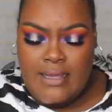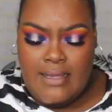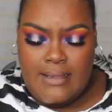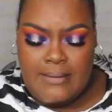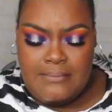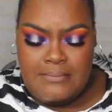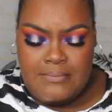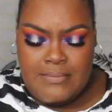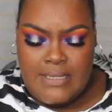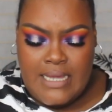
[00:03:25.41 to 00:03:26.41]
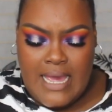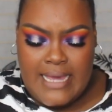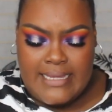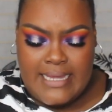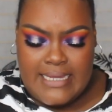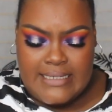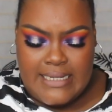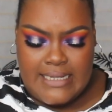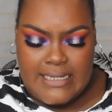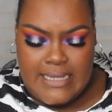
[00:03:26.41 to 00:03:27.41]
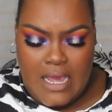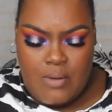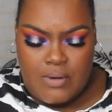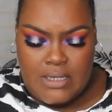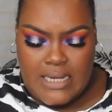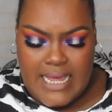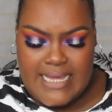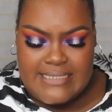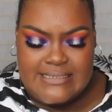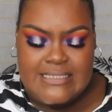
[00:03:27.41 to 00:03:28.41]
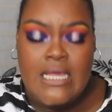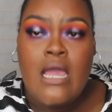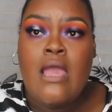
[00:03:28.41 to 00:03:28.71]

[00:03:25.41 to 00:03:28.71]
um, I got a hourglass